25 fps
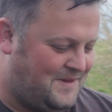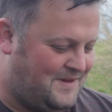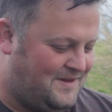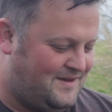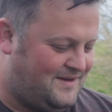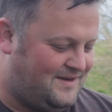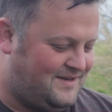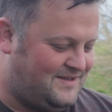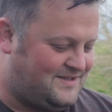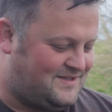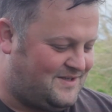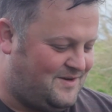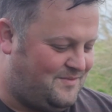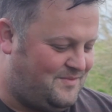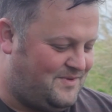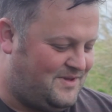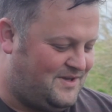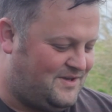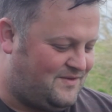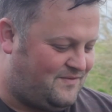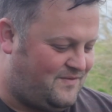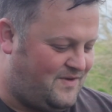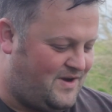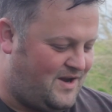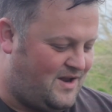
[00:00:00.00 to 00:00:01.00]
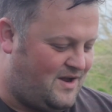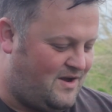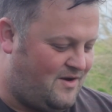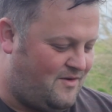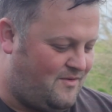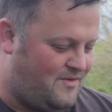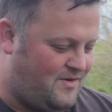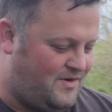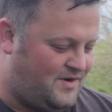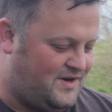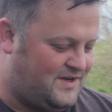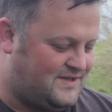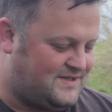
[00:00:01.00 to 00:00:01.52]
He showed me this video
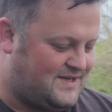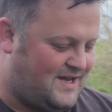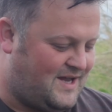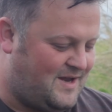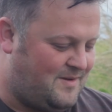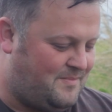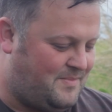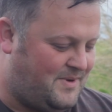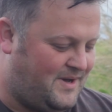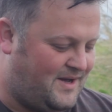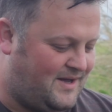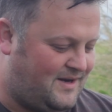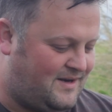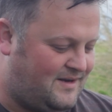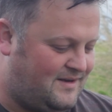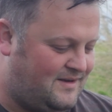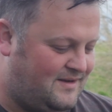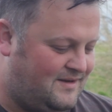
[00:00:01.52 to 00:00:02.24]
on his iPad